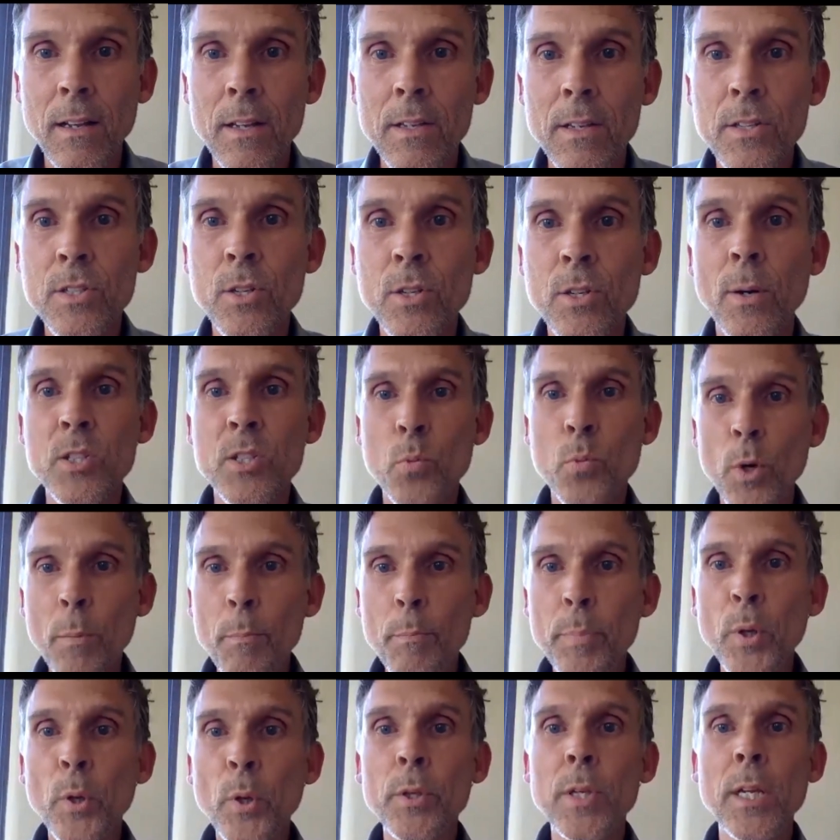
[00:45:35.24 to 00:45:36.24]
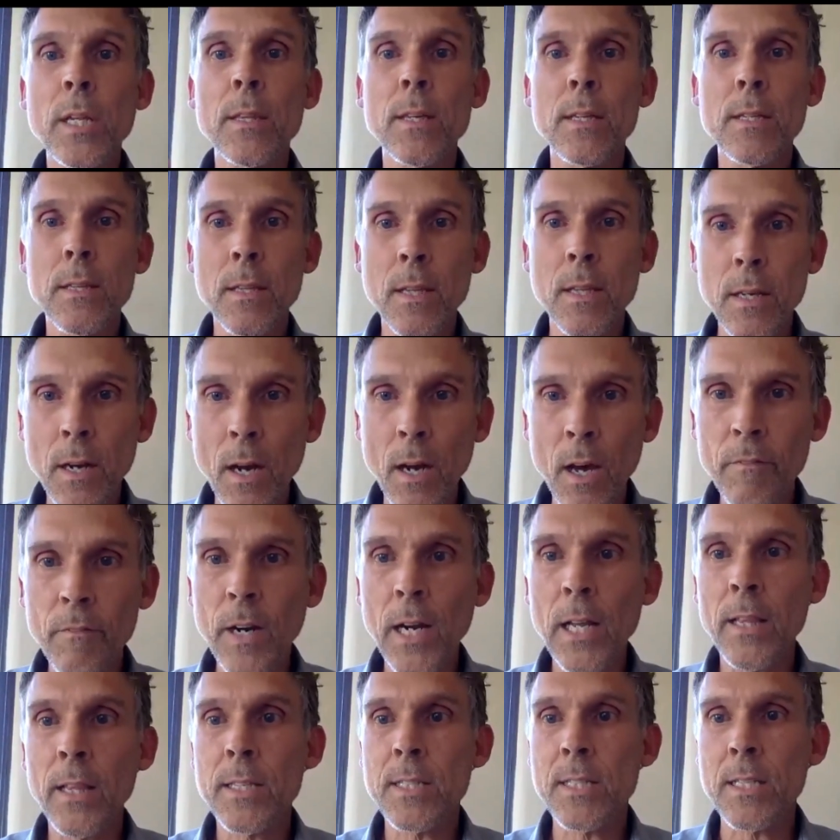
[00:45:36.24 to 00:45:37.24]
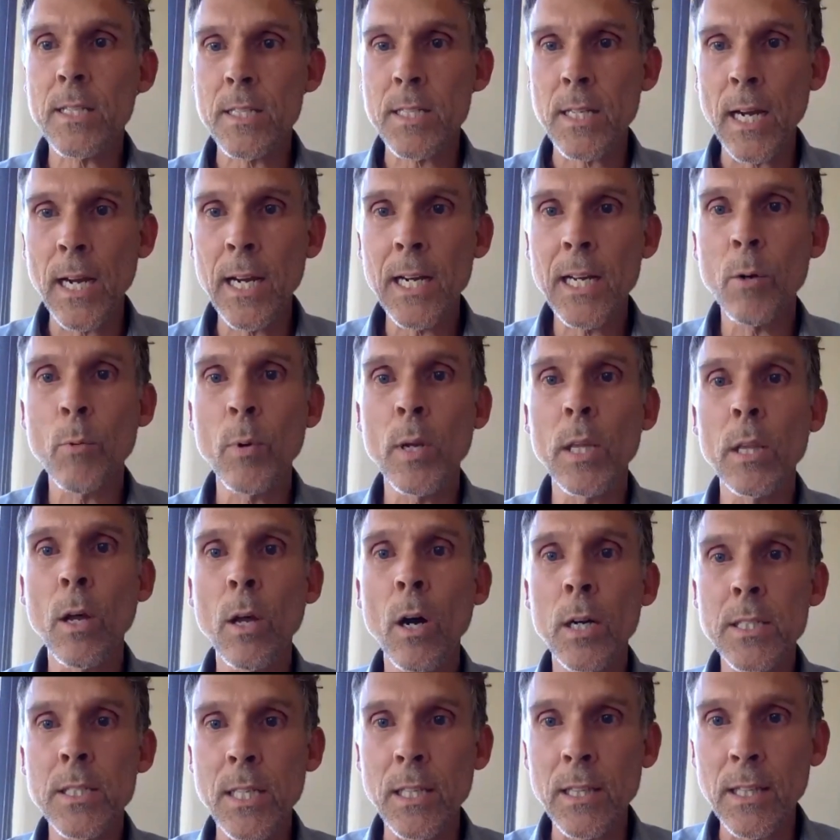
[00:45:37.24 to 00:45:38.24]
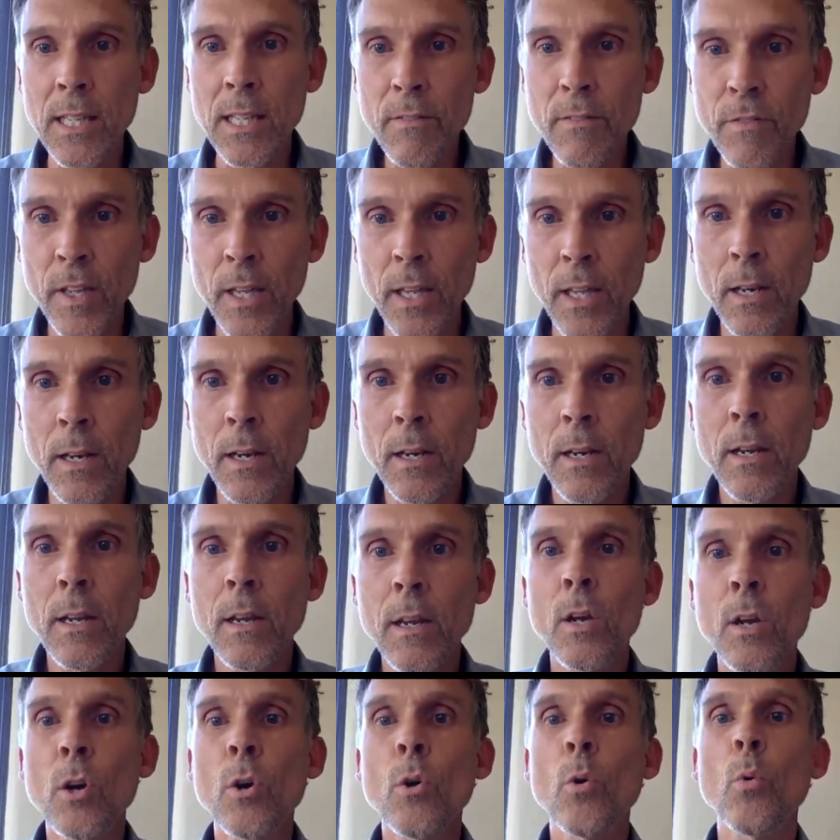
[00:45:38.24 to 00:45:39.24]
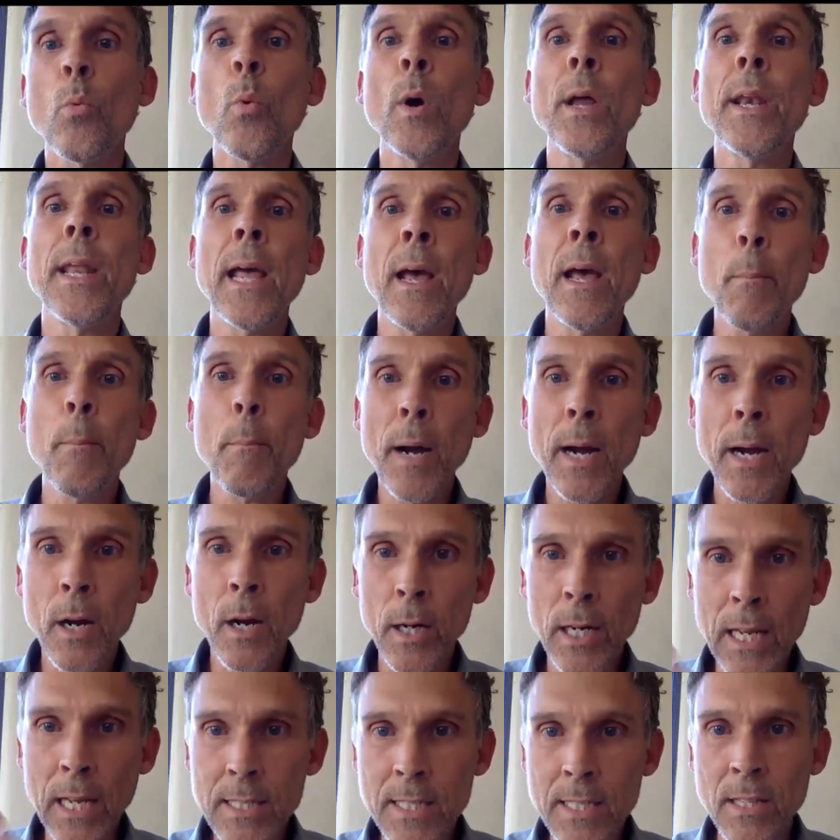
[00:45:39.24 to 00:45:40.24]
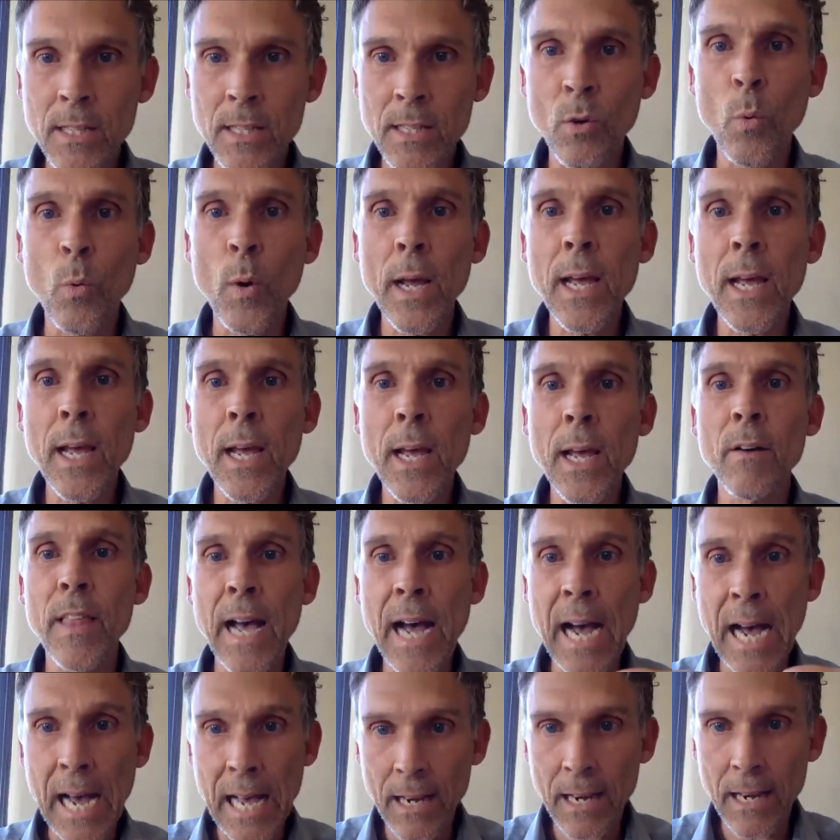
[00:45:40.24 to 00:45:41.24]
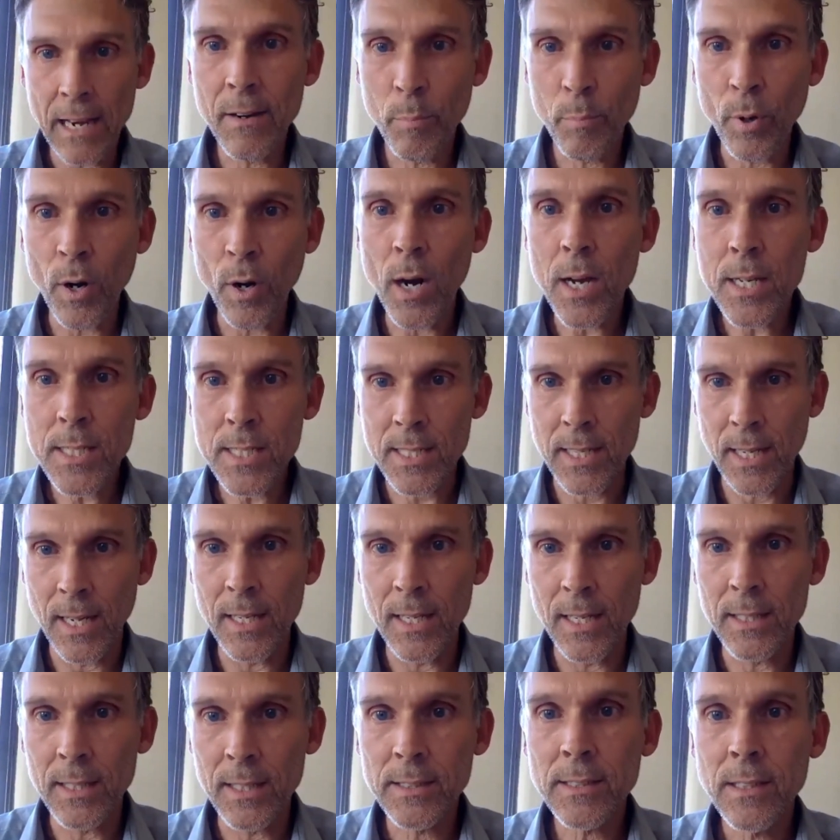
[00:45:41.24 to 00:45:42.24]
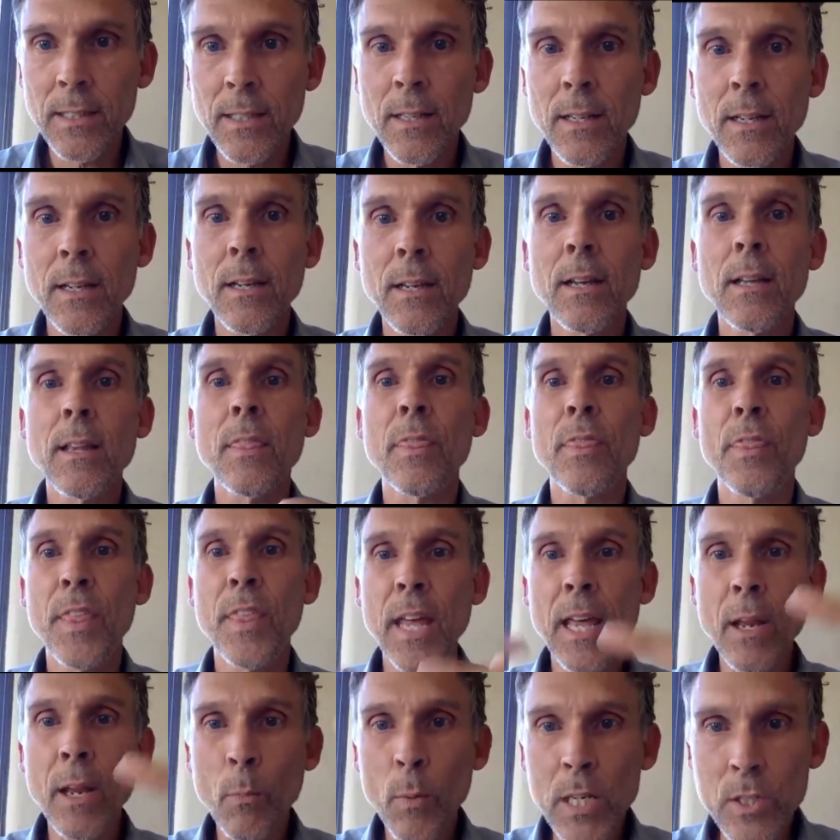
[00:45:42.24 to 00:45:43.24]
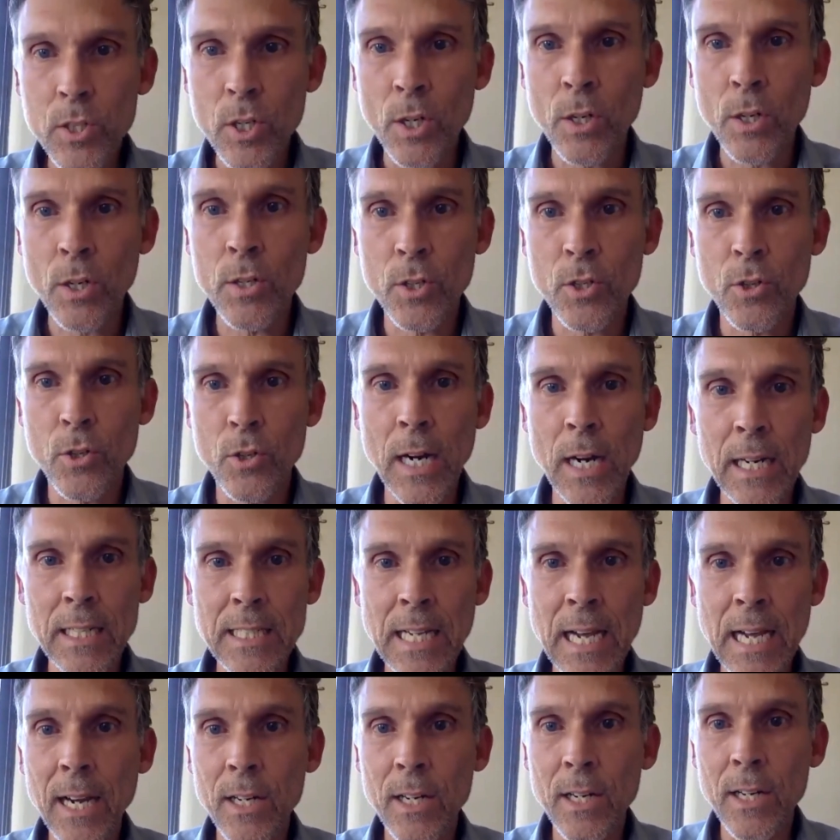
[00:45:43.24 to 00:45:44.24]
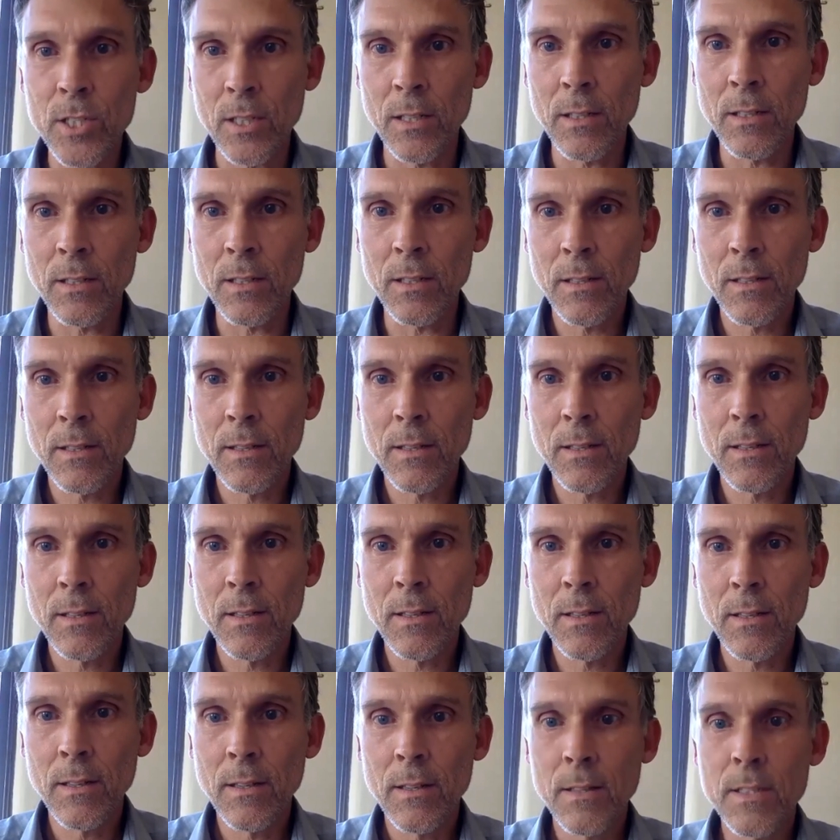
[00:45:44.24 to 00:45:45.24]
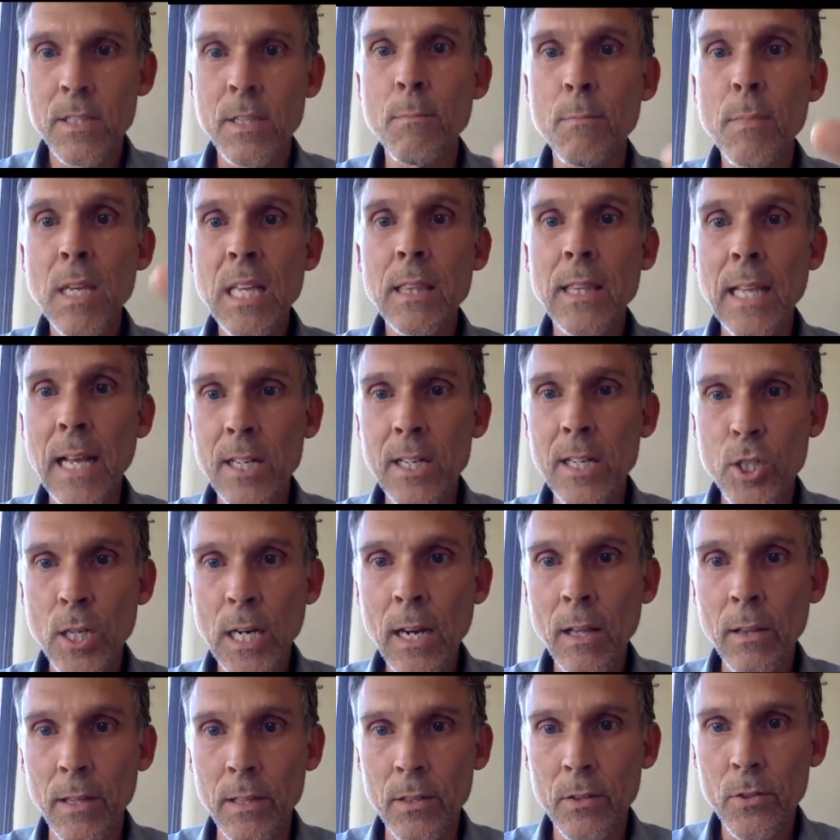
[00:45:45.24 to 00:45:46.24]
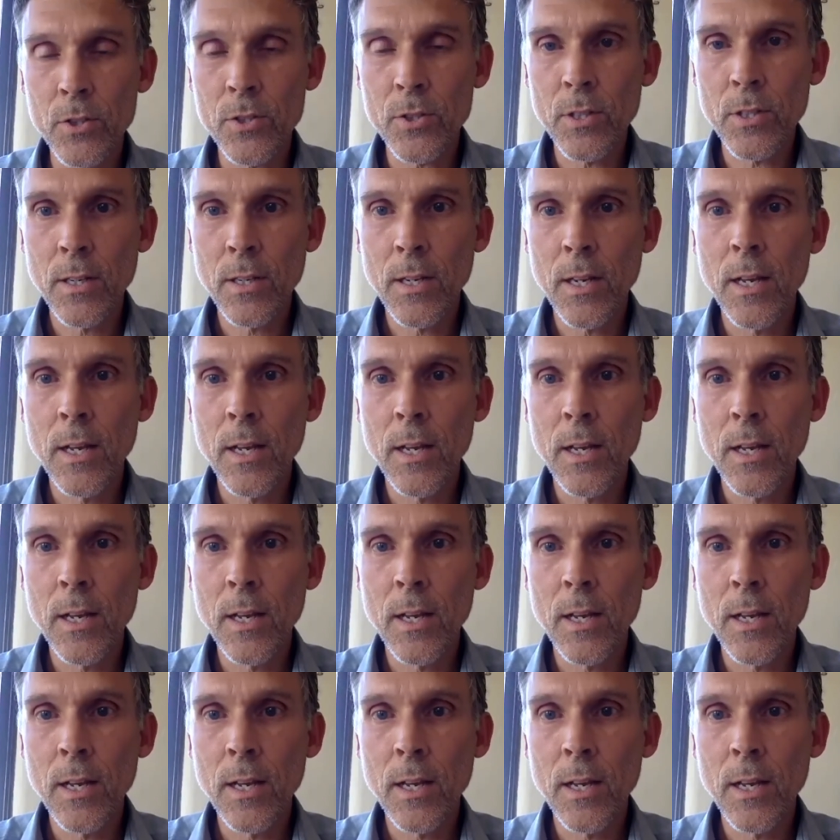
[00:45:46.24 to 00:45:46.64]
So as we're building the nonviolent society we long to live in, when empire gets in the way of that process, then we turn to direct action to meet that challenge.